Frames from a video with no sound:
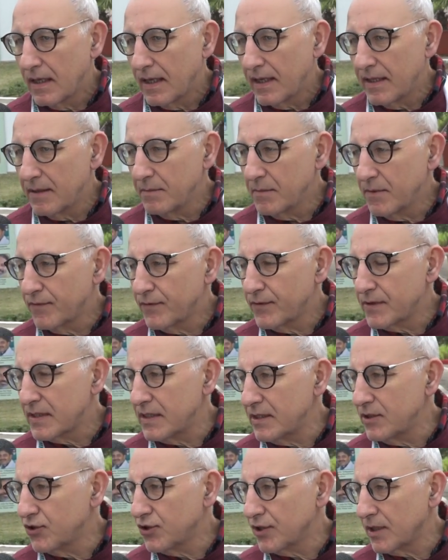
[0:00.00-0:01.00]
I am a
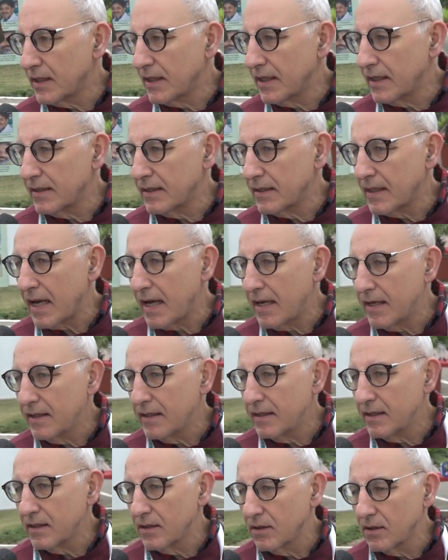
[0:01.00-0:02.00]
physician and
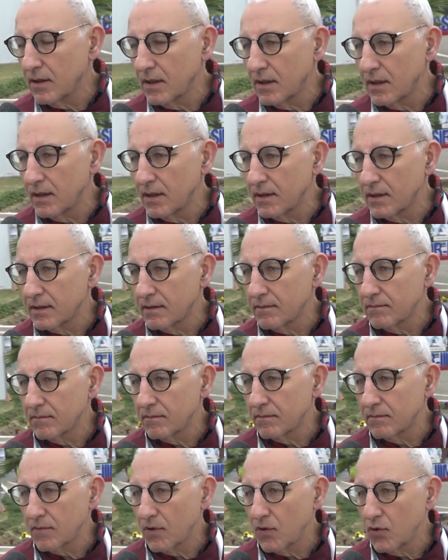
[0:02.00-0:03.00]
I uh,
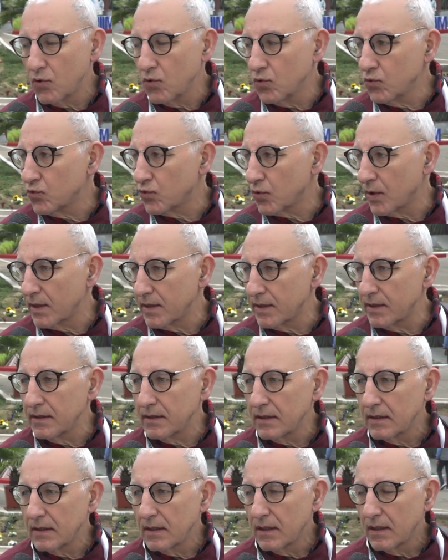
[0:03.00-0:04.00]
usually
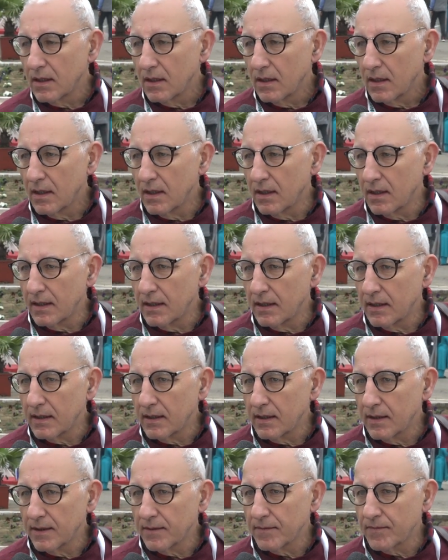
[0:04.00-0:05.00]

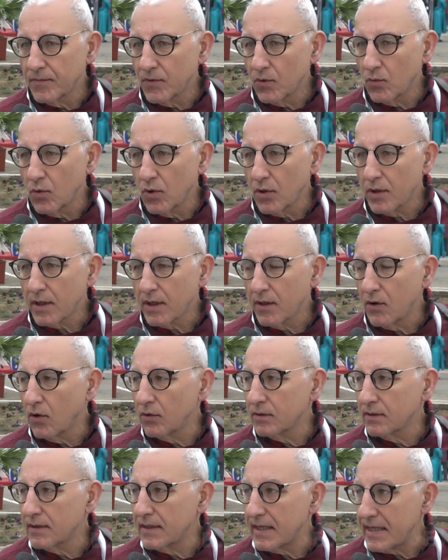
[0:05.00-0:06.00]
uh, work
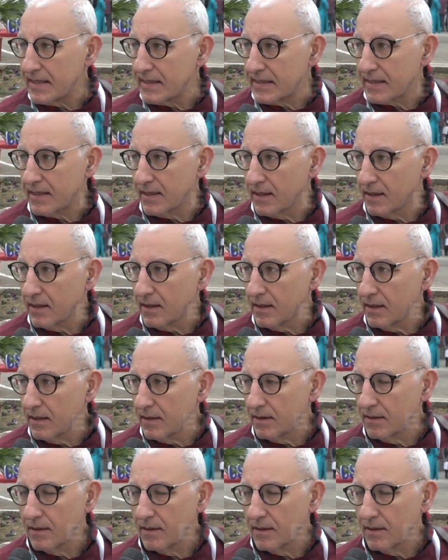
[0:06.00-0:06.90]
on testing